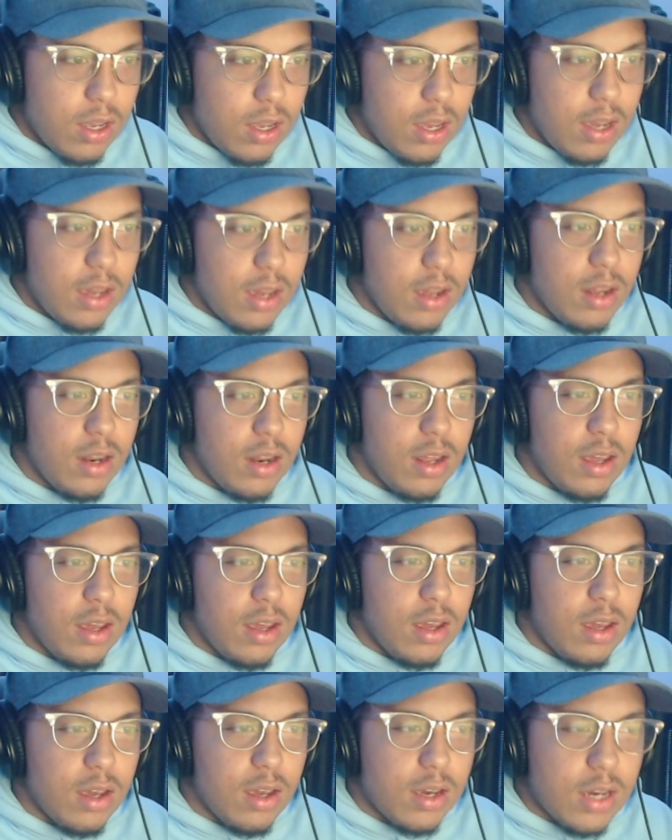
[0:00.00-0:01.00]
And
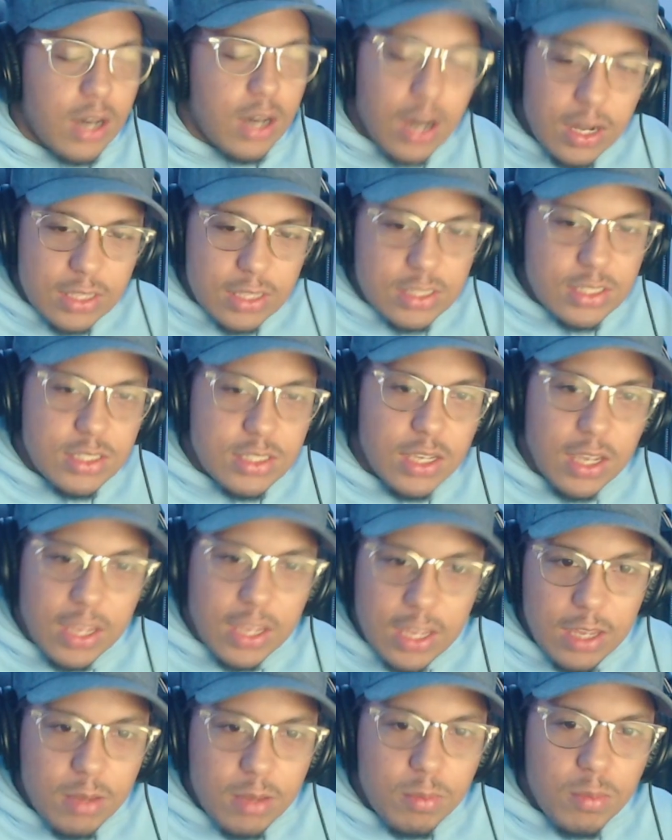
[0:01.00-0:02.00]
it cuts to
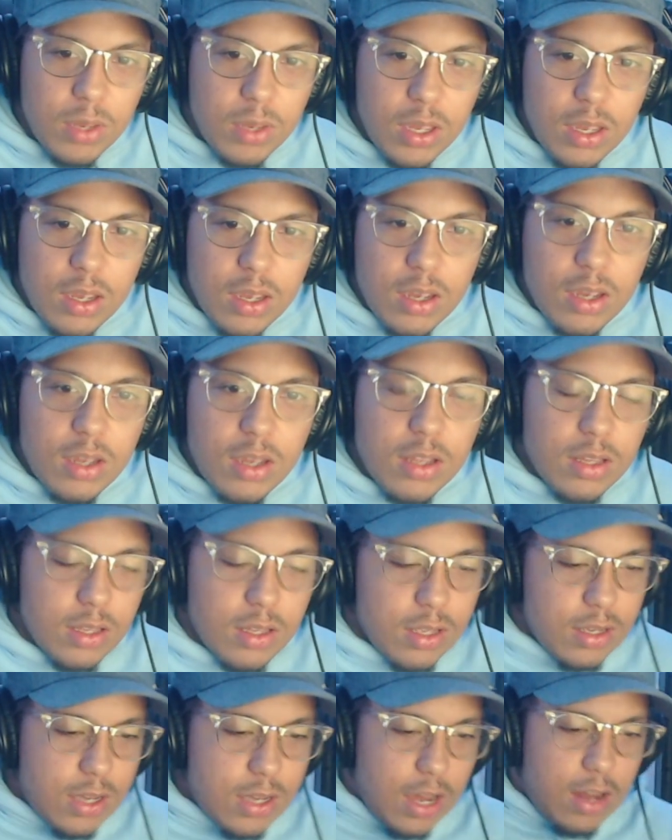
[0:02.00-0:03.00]
him
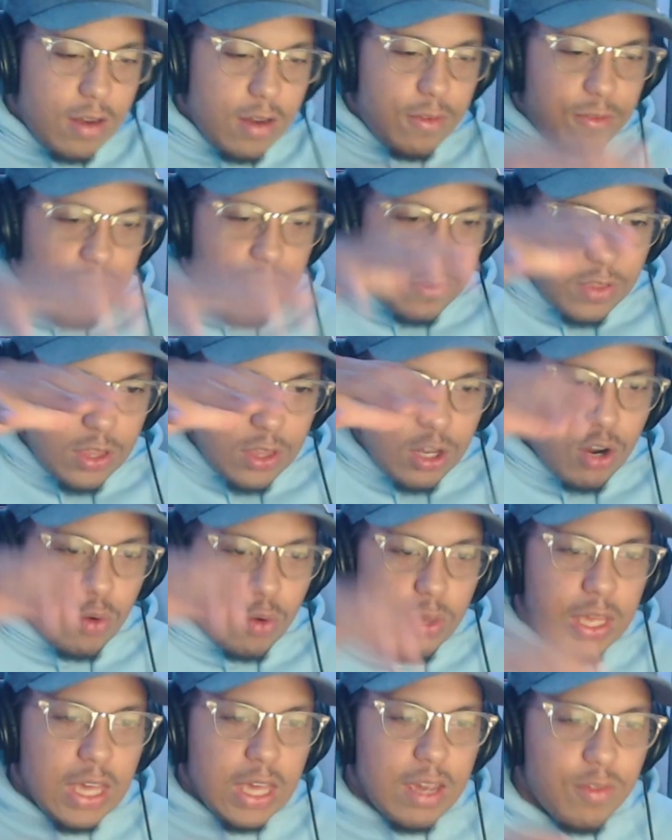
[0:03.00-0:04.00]
kind of,
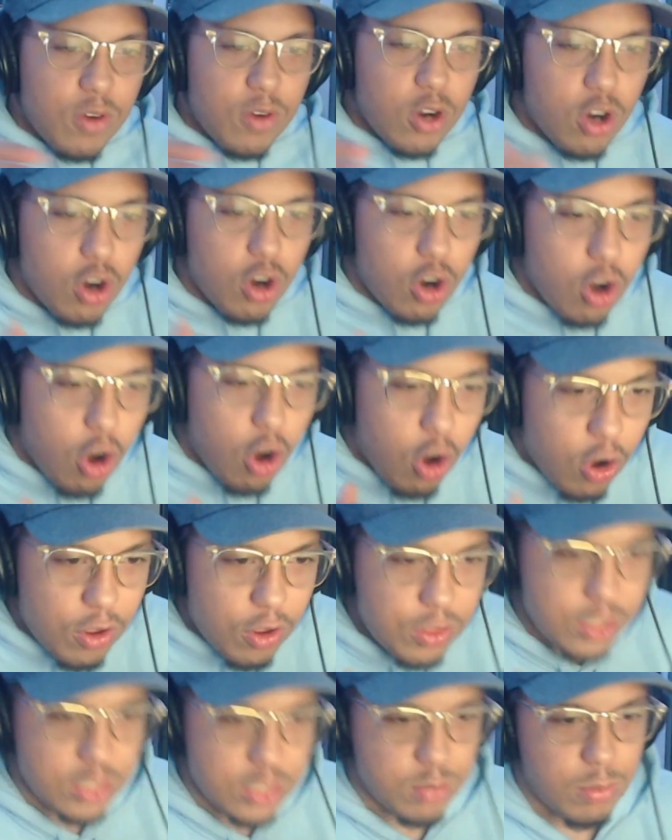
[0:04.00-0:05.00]
giving her all
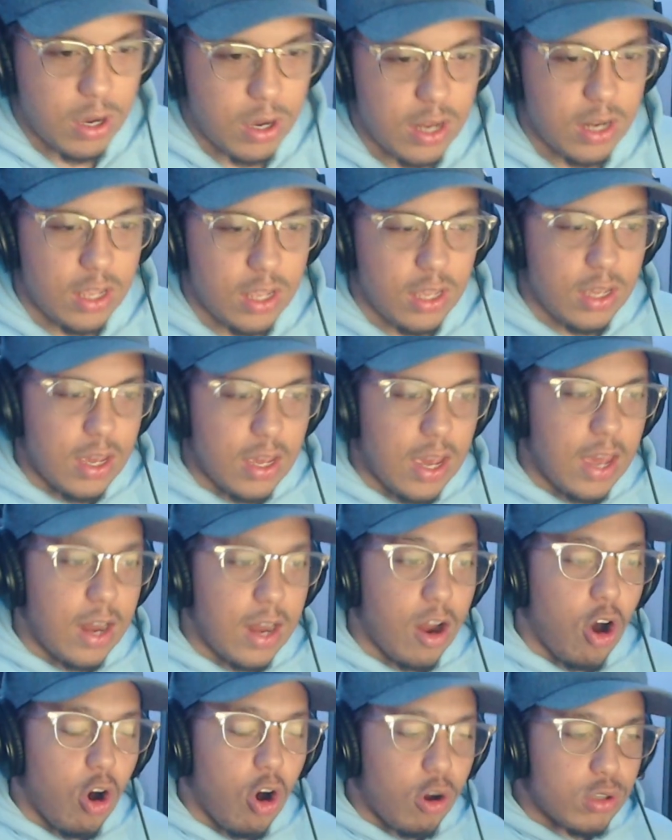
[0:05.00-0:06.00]
this money, and
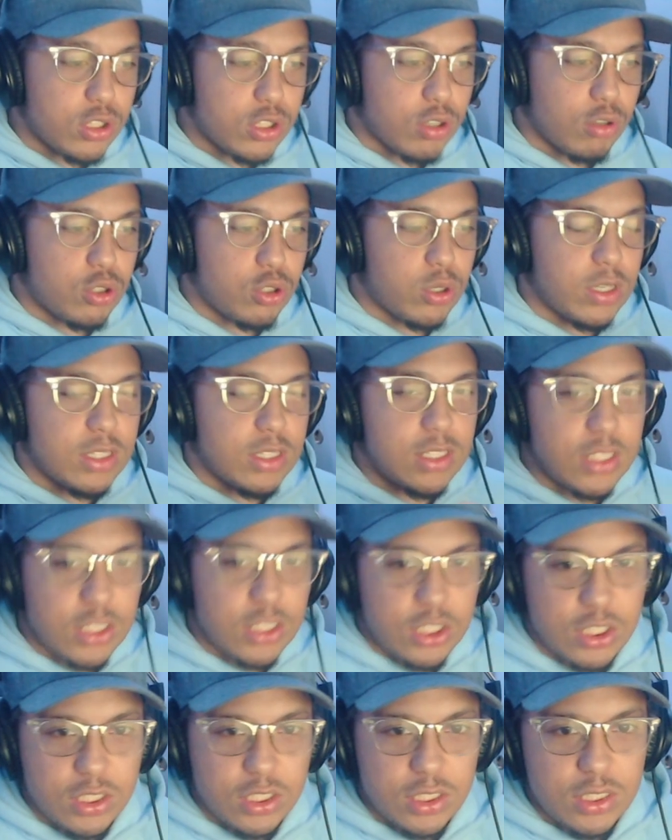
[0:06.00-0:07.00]
also
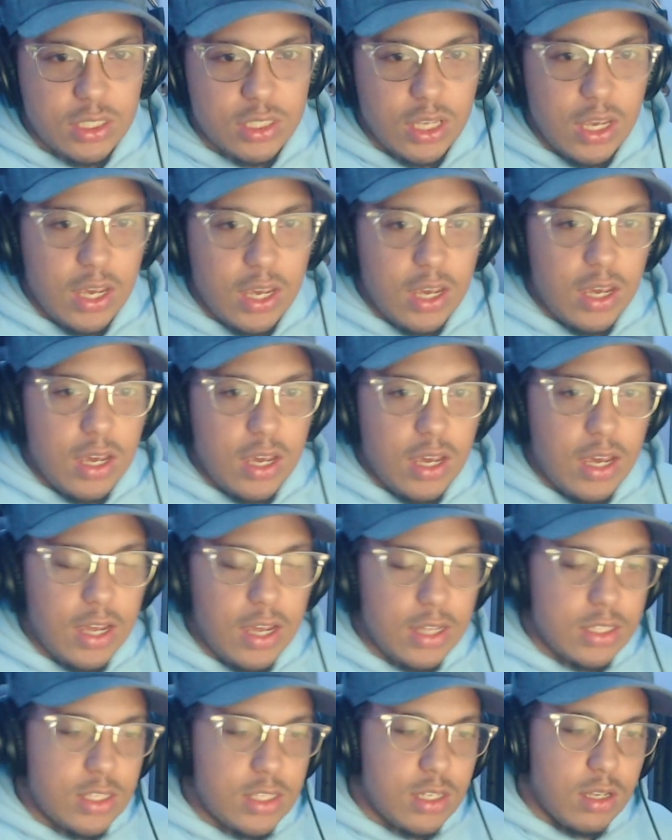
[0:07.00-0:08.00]
transitions
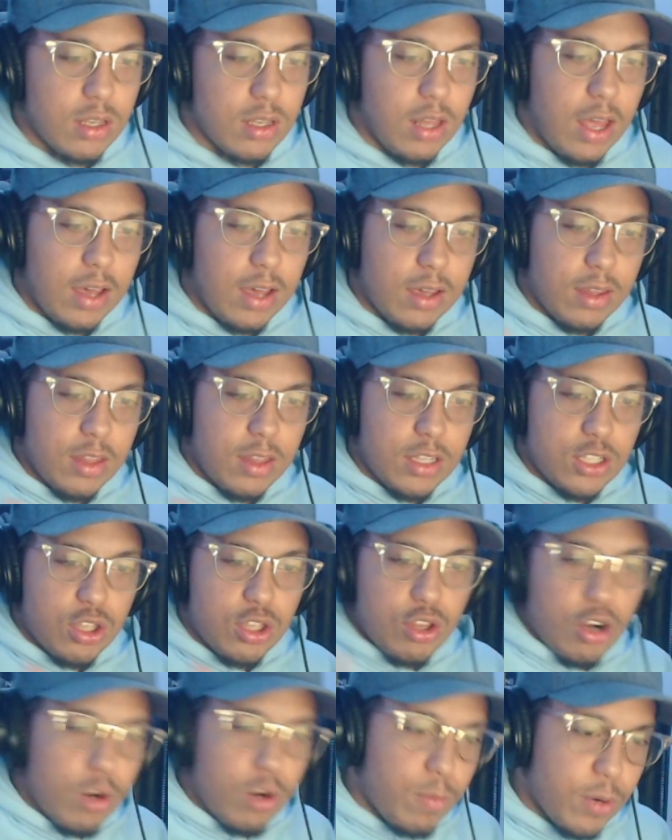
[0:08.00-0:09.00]
into like this
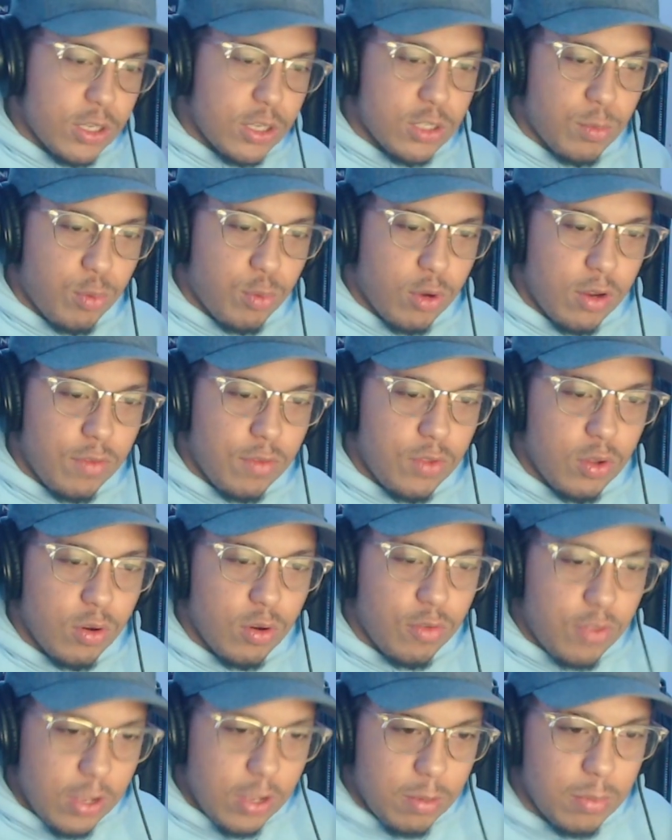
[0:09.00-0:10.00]
third person point of view
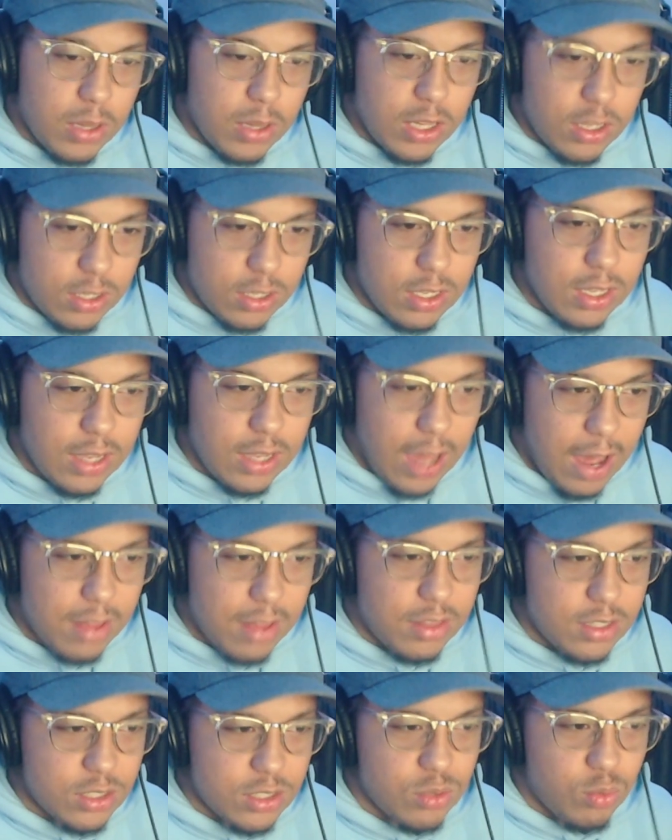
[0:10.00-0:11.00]
of him looking at
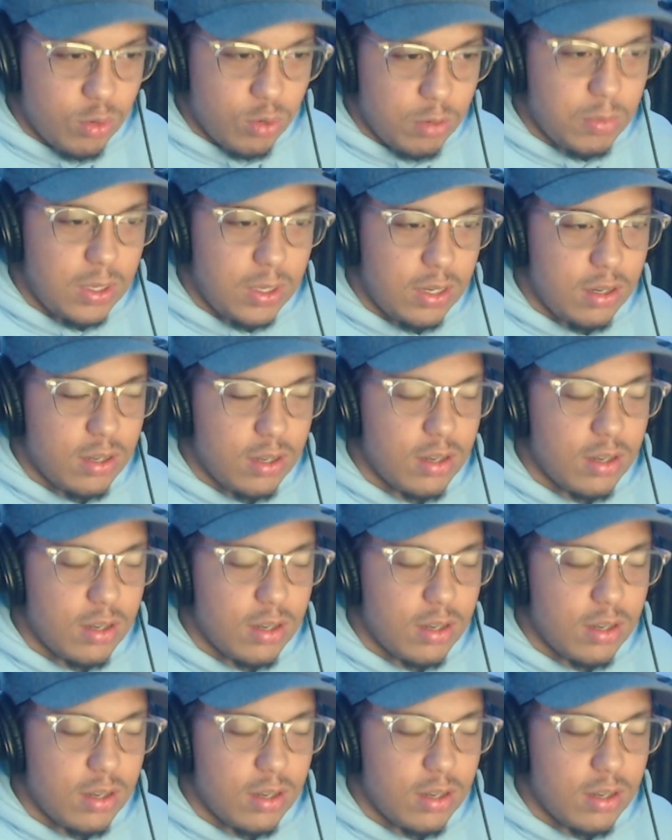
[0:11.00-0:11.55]
this woman.